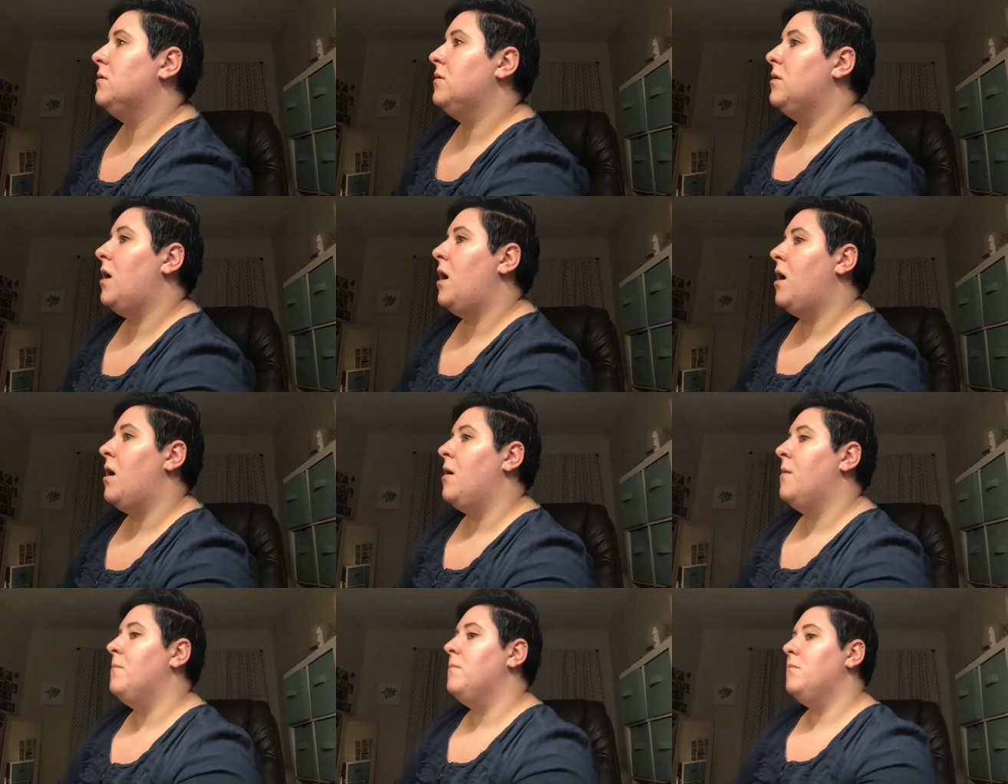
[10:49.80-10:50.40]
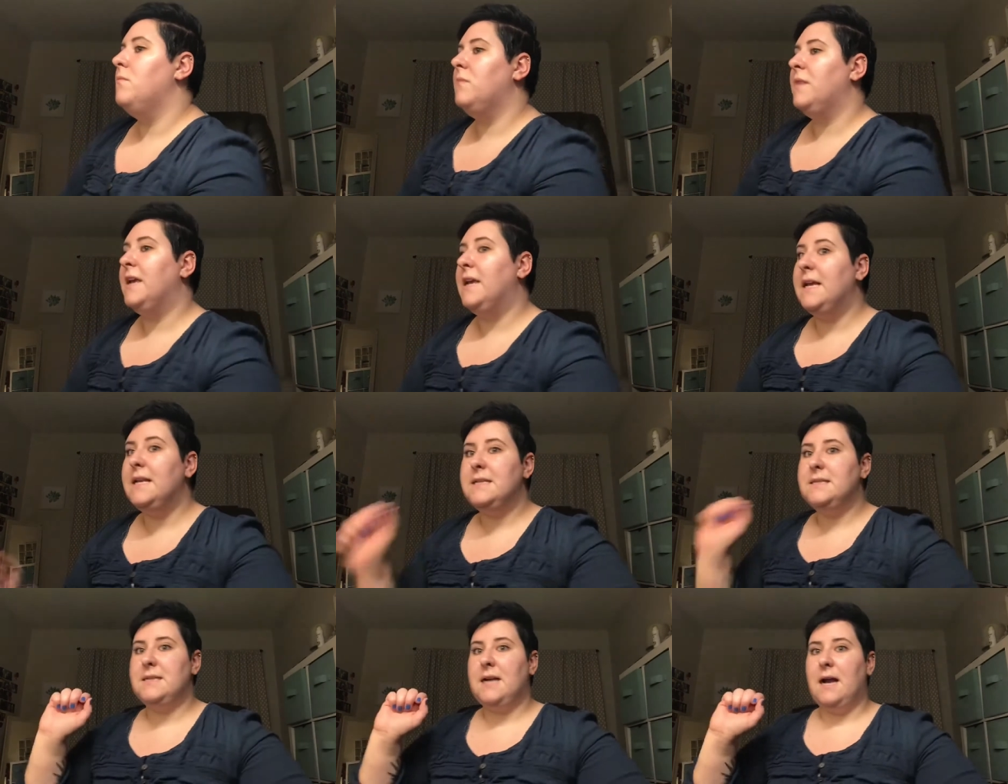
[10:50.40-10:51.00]
um,
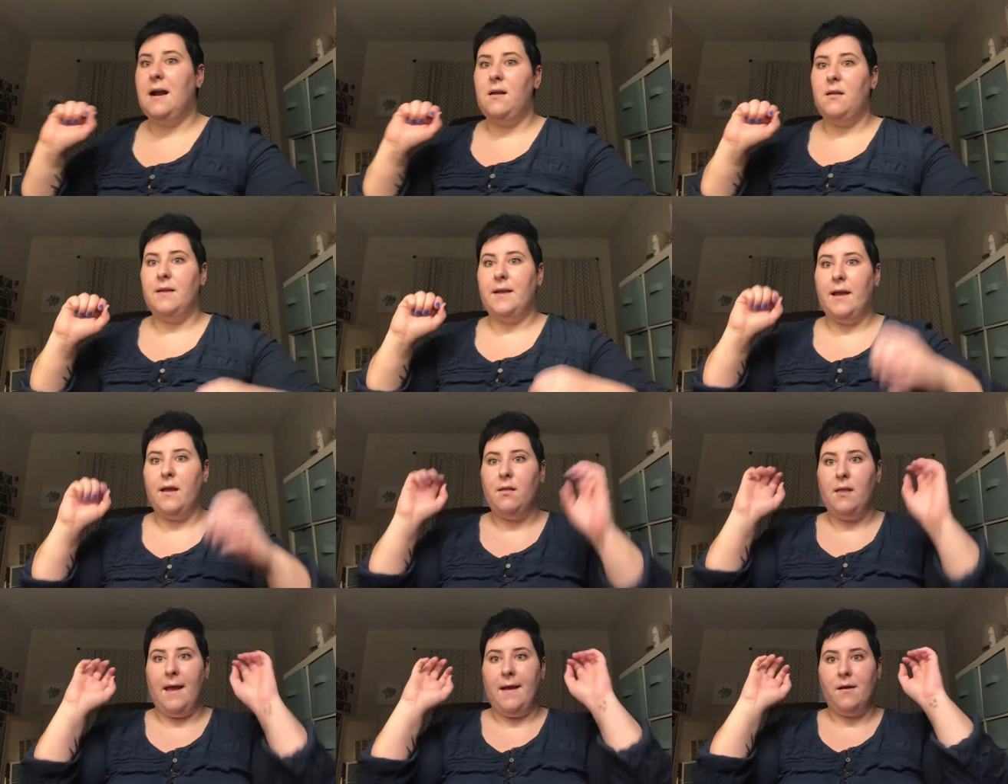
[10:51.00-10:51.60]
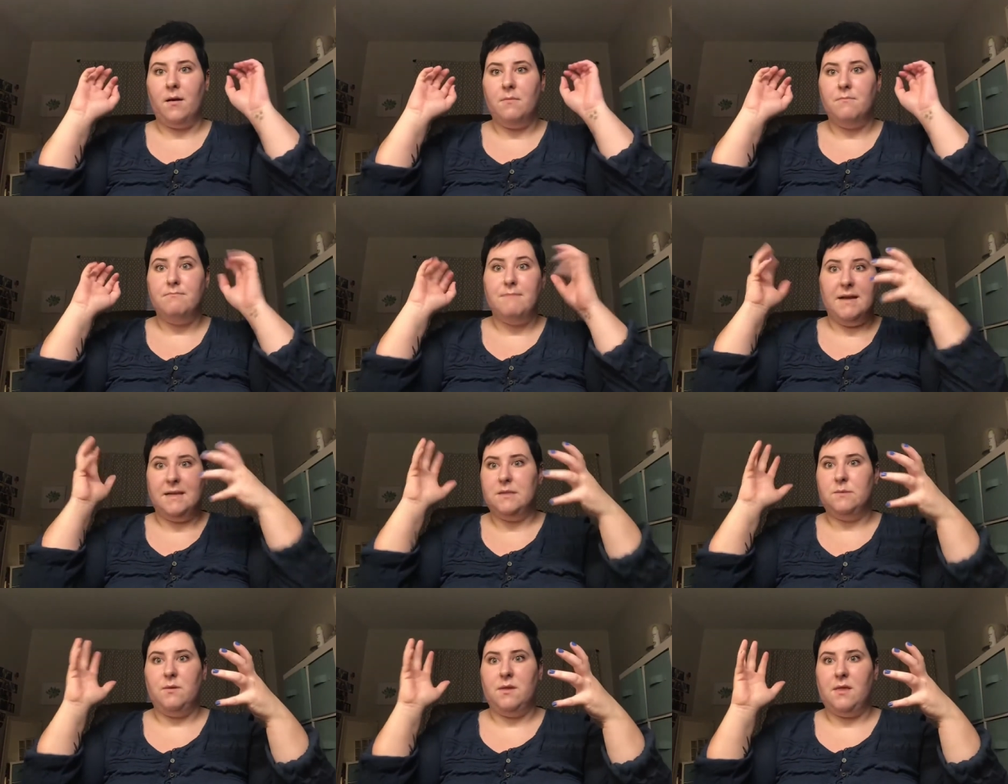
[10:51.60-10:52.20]
heat styling it like
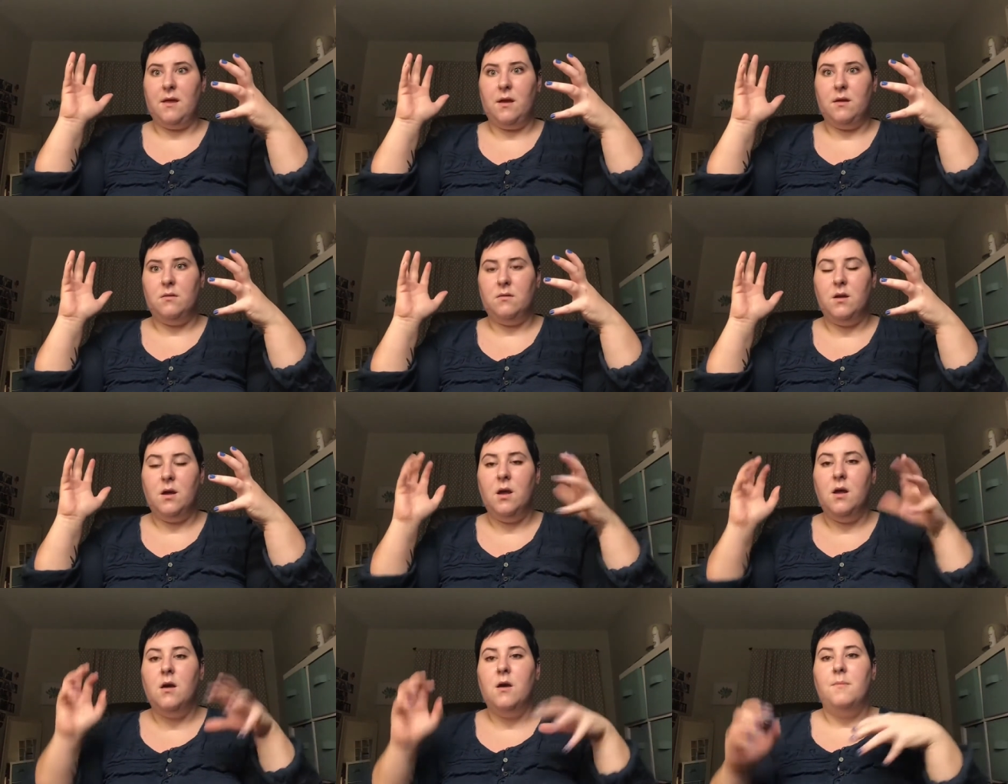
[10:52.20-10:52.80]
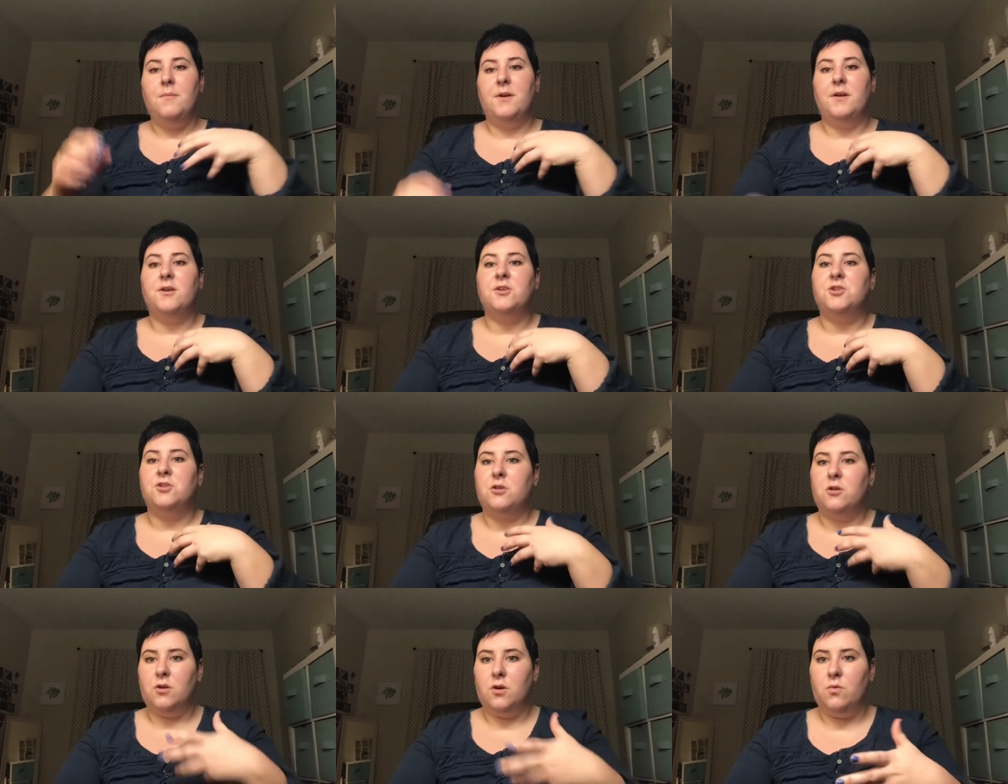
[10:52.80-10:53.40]
mess with it because
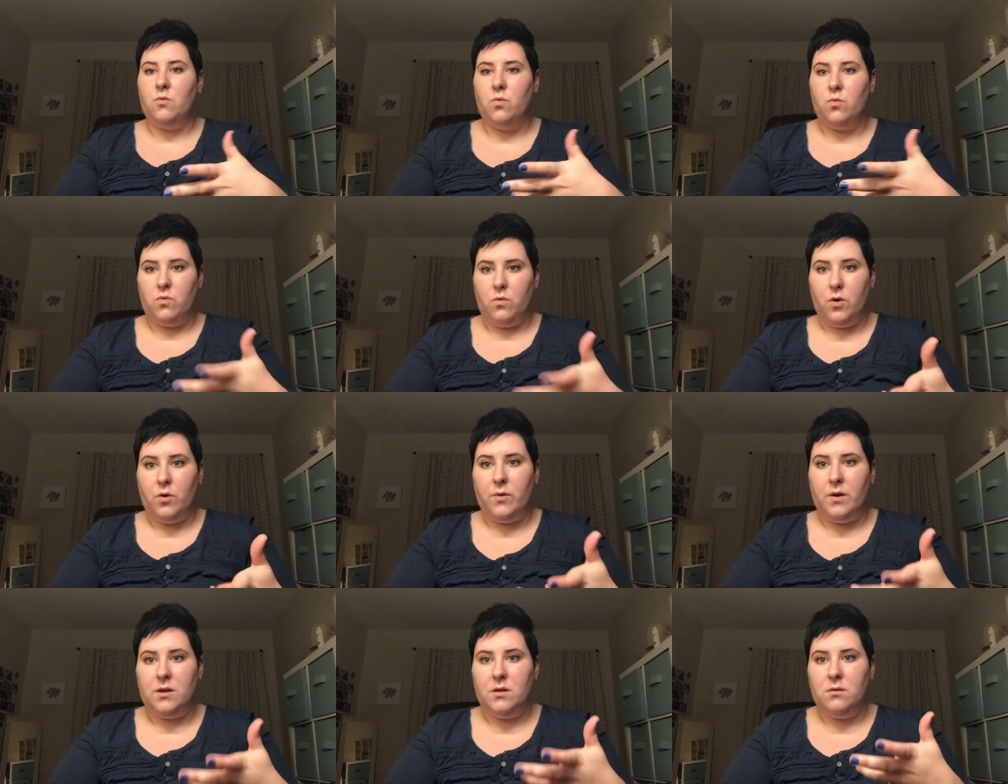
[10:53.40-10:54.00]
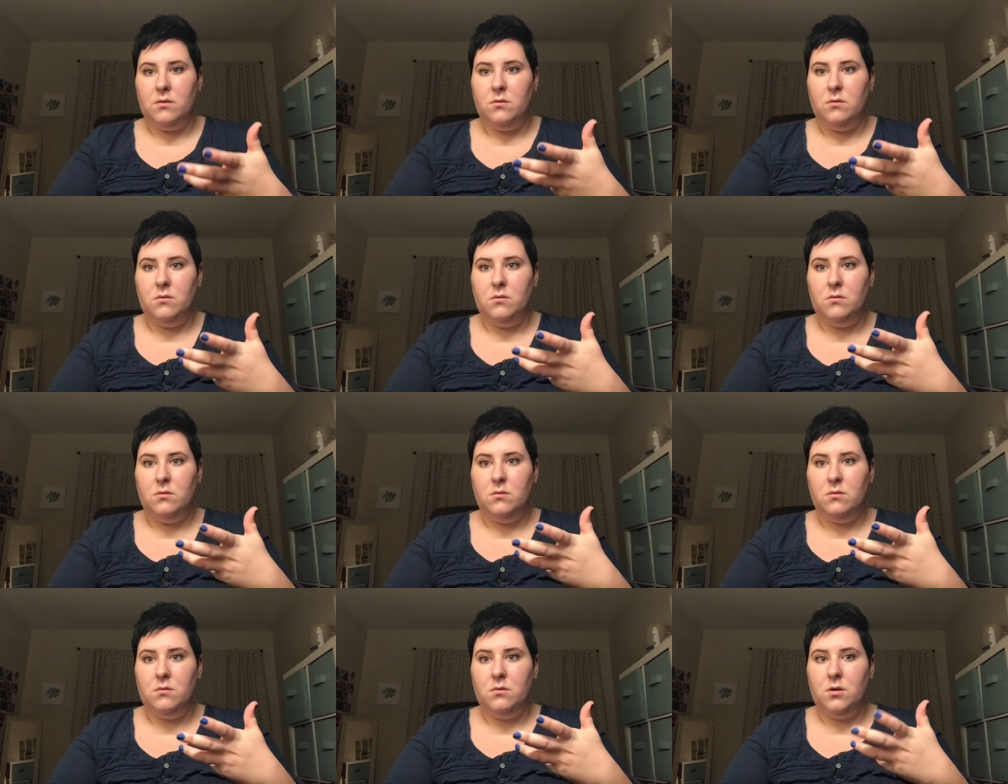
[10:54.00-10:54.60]
you're going to ruin
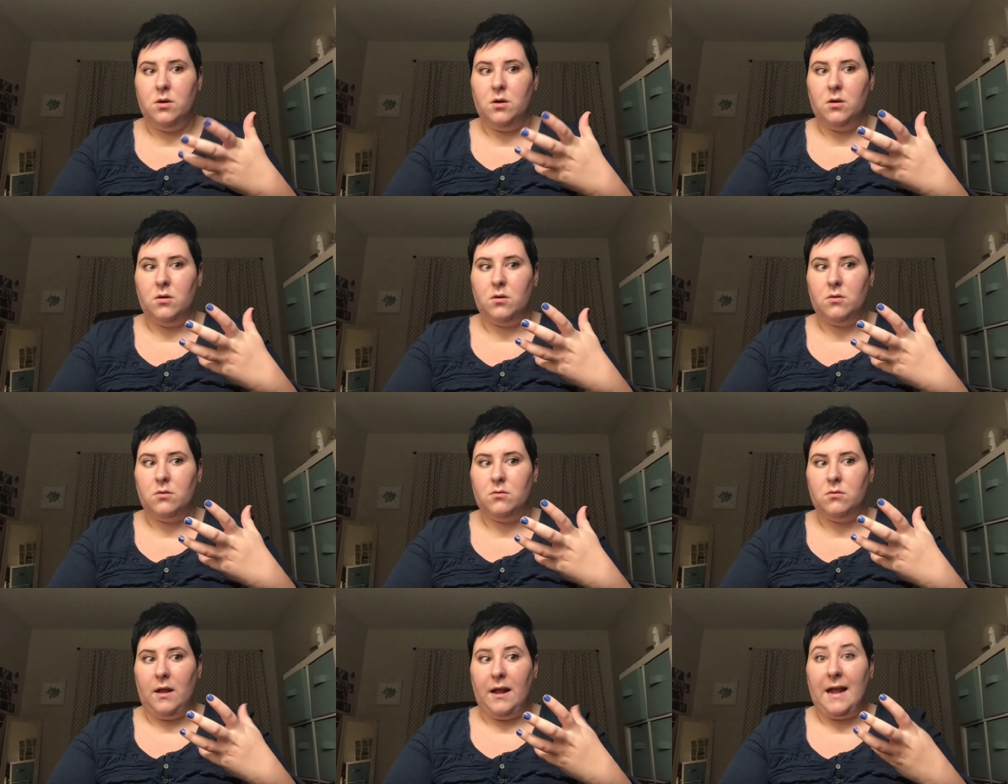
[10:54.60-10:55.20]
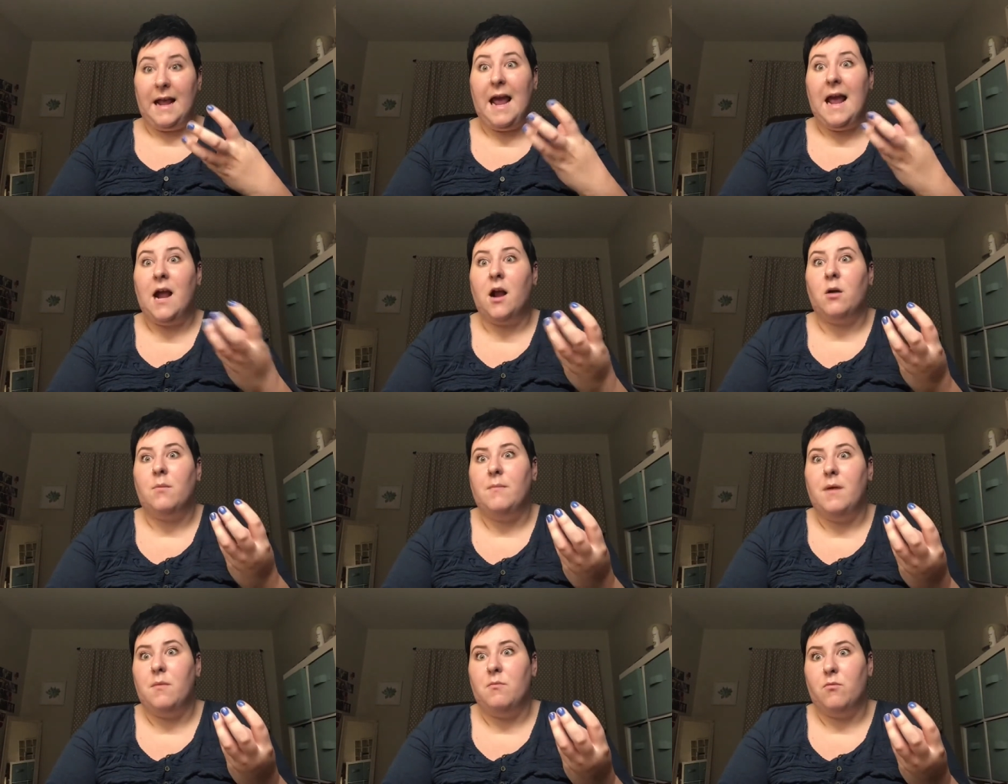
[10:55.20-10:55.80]
the like hair
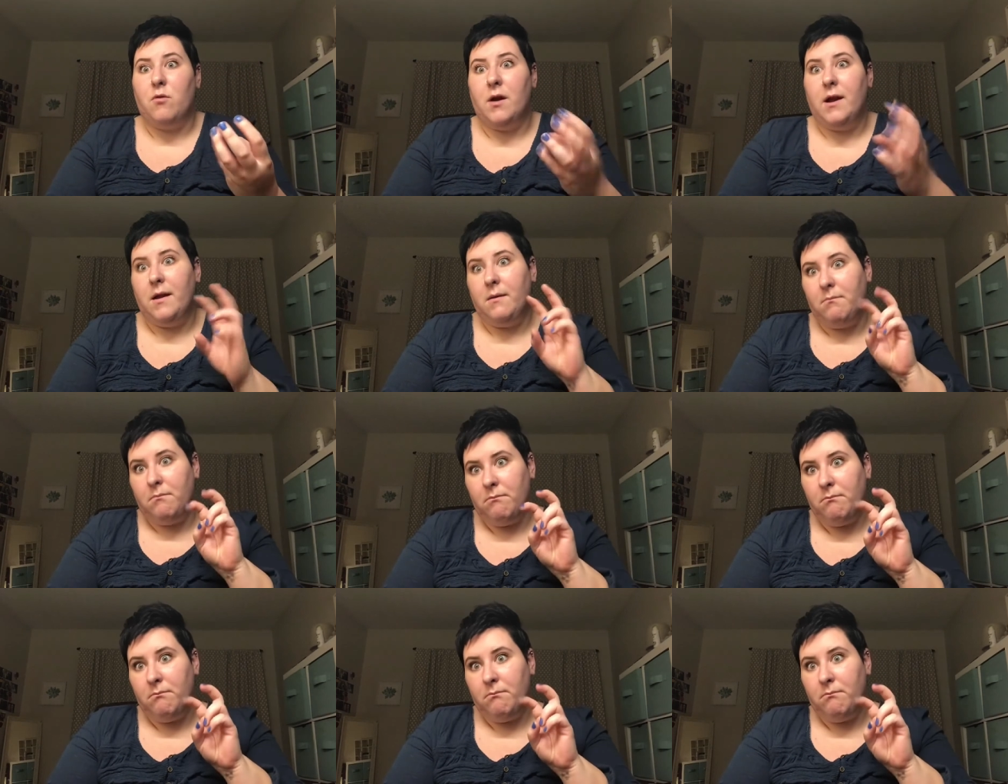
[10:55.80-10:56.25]
memory